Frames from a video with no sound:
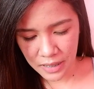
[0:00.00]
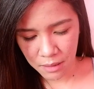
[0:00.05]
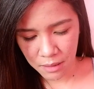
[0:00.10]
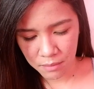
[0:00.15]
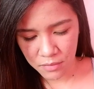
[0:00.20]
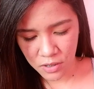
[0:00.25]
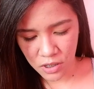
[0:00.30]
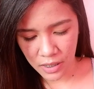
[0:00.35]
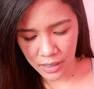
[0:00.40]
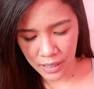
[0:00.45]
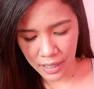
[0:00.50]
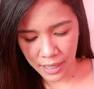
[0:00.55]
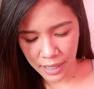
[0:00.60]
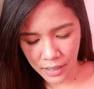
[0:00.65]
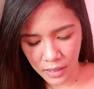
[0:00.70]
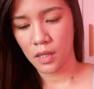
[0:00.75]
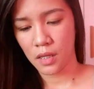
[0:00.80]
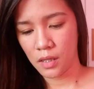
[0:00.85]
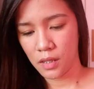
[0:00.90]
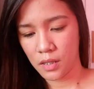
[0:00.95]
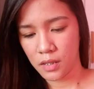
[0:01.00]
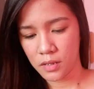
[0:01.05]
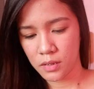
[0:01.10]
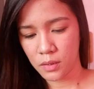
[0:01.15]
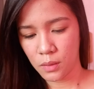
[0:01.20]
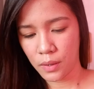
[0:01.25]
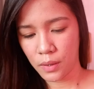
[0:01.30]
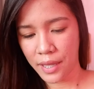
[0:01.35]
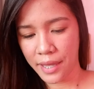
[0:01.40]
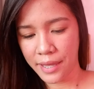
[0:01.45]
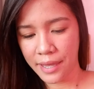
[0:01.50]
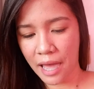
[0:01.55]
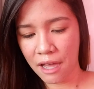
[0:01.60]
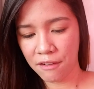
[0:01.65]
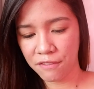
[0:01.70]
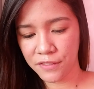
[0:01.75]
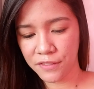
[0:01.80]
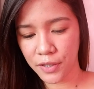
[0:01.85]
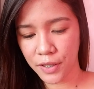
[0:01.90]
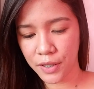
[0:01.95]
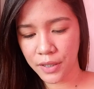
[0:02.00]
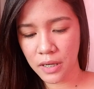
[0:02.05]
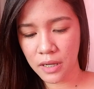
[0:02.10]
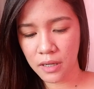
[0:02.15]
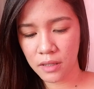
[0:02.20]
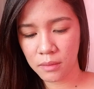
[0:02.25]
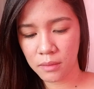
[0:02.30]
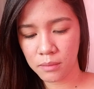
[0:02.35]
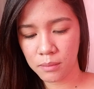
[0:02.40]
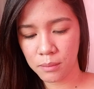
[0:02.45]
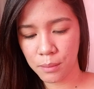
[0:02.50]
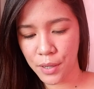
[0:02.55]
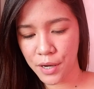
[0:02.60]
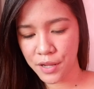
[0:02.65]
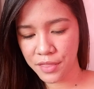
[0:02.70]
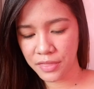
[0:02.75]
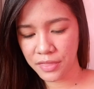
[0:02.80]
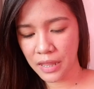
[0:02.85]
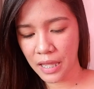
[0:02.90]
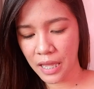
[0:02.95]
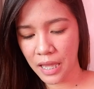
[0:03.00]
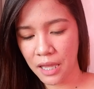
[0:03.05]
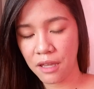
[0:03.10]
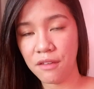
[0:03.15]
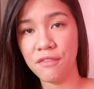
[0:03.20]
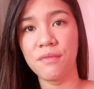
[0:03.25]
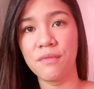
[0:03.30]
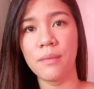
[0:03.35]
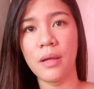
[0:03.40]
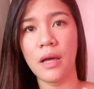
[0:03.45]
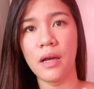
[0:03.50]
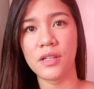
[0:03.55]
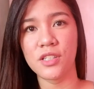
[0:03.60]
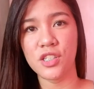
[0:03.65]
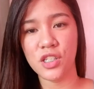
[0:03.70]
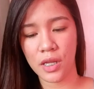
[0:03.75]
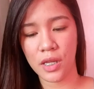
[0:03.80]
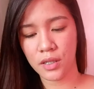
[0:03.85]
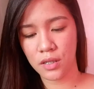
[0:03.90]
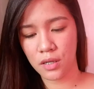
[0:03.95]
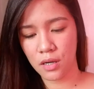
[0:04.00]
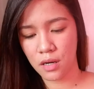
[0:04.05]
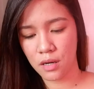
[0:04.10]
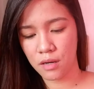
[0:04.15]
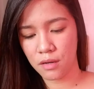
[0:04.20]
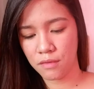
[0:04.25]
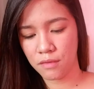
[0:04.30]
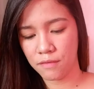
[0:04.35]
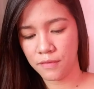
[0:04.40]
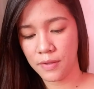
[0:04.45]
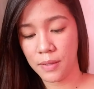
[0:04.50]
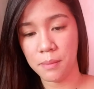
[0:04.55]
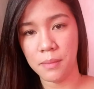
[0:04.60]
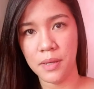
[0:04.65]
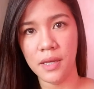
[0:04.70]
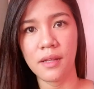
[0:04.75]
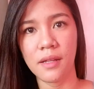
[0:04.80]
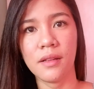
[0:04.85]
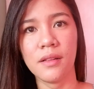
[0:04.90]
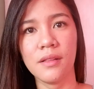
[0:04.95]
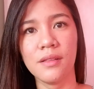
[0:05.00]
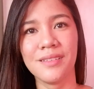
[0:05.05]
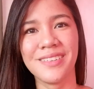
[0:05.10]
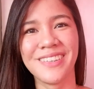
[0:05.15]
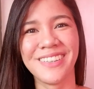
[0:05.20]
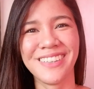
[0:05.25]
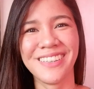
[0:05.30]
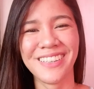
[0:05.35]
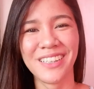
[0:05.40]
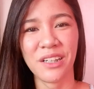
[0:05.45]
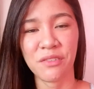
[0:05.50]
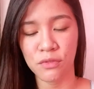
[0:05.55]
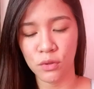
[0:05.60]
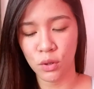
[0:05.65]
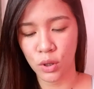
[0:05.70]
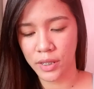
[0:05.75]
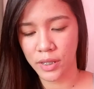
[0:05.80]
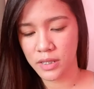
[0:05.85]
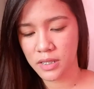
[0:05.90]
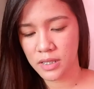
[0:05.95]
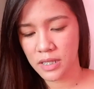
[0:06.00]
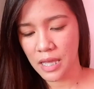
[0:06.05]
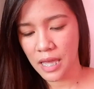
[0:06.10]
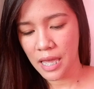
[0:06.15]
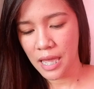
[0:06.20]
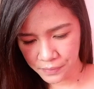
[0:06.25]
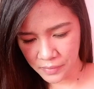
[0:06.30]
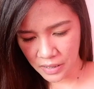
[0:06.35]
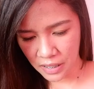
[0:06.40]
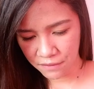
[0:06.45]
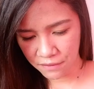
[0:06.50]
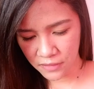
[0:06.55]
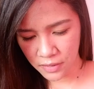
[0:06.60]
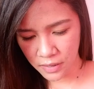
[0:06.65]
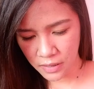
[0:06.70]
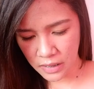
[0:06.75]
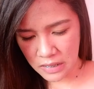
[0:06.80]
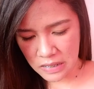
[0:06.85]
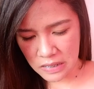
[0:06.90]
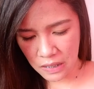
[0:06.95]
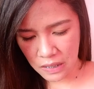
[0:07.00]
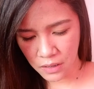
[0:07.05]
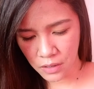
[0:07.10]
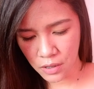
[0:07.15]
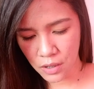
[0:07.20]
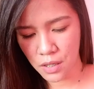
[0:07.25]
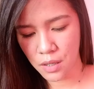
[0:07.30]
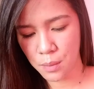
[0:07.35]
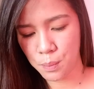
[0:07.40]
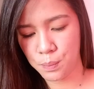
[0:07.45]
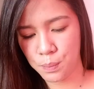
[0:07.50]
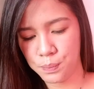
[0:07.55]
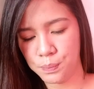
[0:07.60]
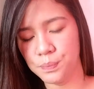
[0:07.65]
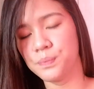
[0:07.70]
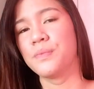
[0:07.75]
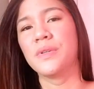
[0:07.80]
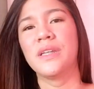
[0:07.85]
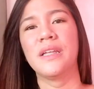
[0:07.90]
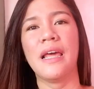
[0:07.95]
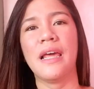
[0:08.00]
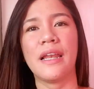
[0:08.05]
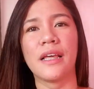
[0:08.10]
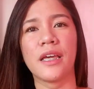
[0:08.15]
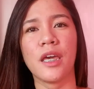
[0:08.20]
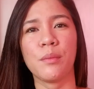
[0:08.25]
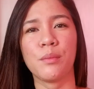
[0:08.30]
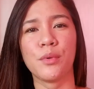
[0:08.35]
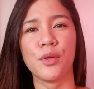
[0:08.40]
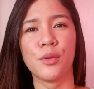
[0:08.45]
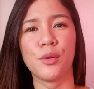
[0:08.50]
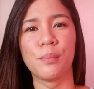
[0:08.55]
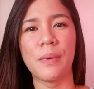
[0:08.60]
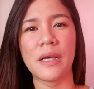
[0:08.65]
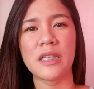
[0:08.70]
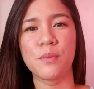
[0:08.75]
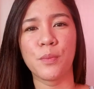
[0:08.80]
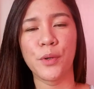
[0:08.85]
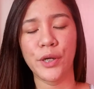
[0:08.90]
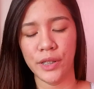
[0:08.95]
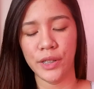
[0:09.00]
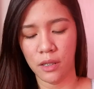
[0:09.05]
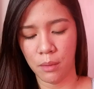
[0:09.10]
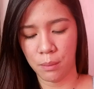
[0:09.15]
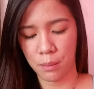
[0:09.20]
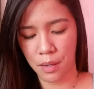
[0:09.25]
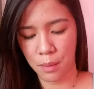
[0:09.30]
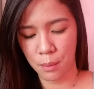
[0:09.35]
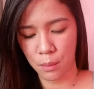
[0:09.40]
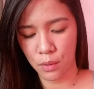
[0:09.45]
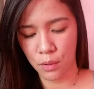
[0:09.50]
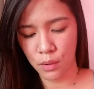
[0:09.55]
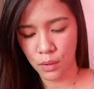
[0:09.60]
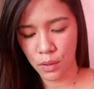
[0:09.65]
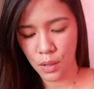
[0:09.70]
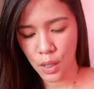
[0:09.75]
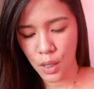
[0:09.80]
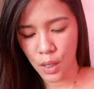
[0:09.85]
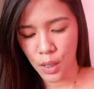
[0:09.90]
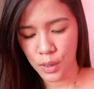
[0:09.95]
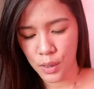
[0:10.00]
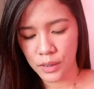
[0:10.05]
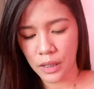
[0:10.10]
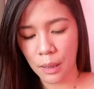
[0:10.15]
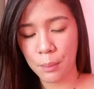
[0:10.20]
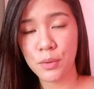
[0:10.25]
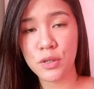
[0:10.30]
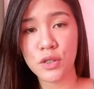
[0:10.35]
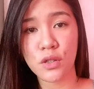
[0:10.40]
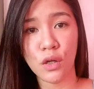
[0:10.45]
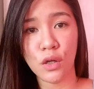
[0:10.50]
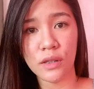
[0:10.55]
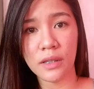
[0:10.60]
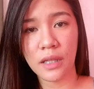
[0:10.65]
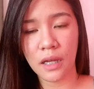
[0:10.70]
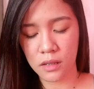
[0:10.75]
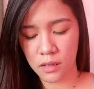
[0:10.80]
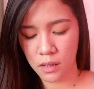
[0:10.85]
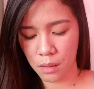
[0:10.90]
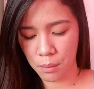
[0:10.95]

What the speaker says: name, Jayan. So, okay, after ng birthday, gender, female, of course. After ng gender, ilalagay mo yung passport number mo. Tapos, contact